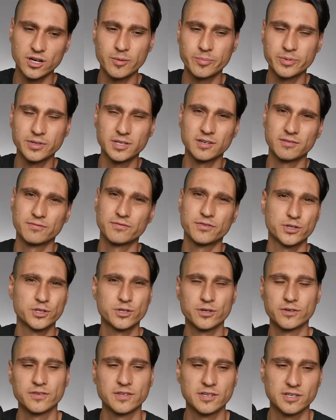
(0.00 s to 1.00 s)
I'll put it for
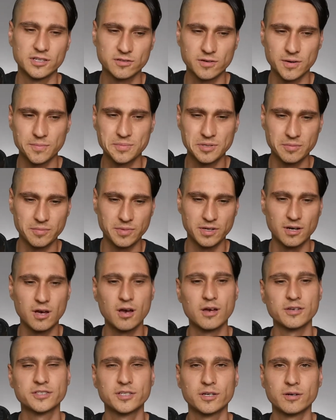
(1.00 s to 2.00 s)
sure in the description, but
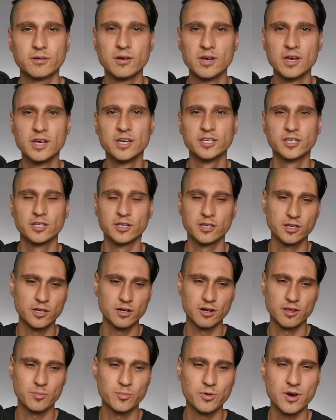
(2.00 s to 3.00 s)
also, you know, you can go
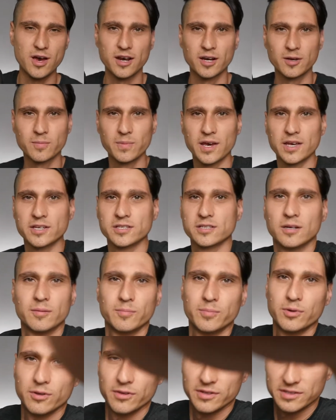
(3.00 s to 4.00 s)
to the product page. I'm gonna
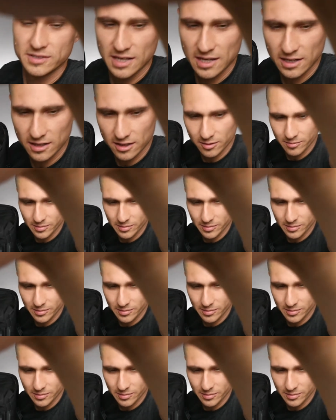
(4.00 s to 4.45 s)
pull this out a little